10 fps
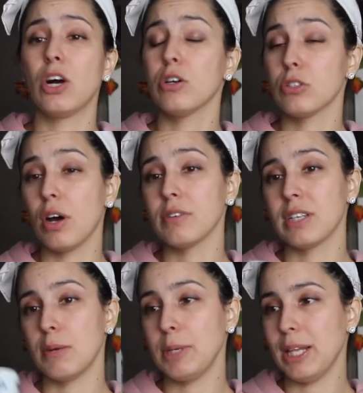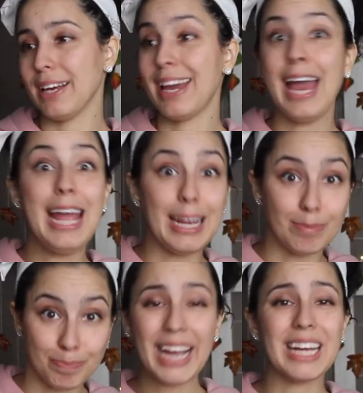Also, I was gonna be like, hey,
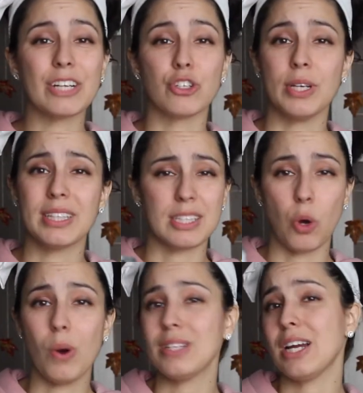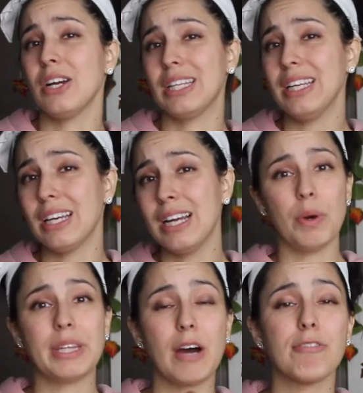I can drink this whole entire thing
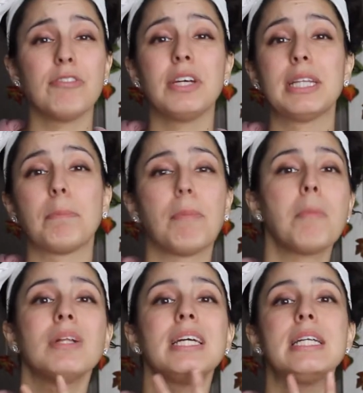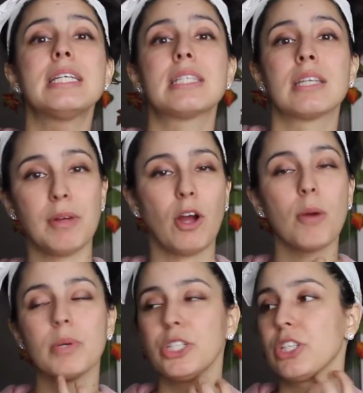without feeling the bubbliness, the
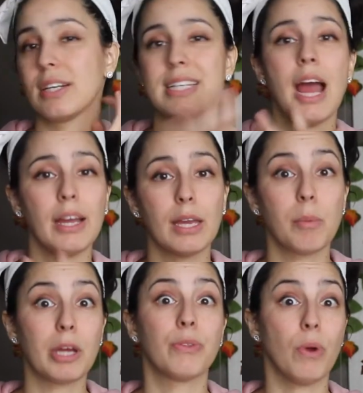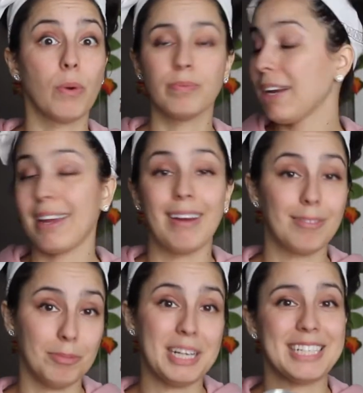carbonation attacking my throat, but I can't
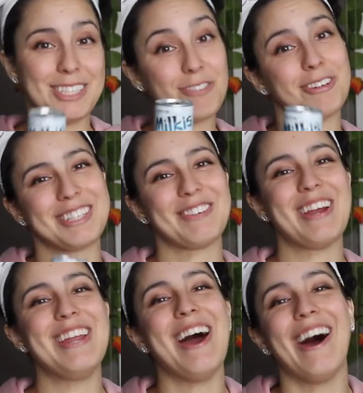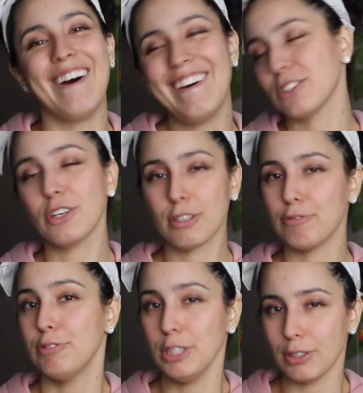because I just felt it right now. I started to
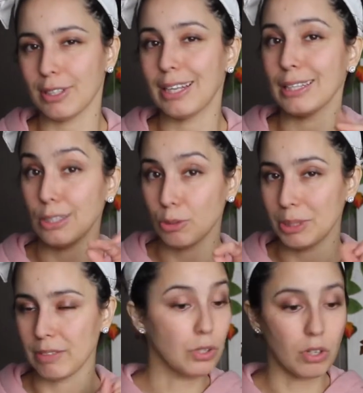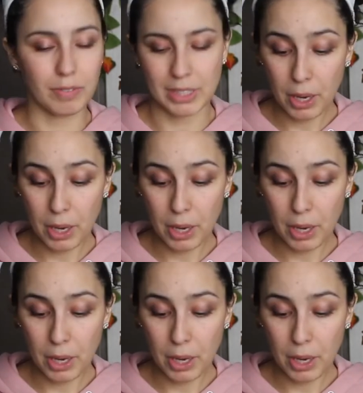feel a little bit, not all of it.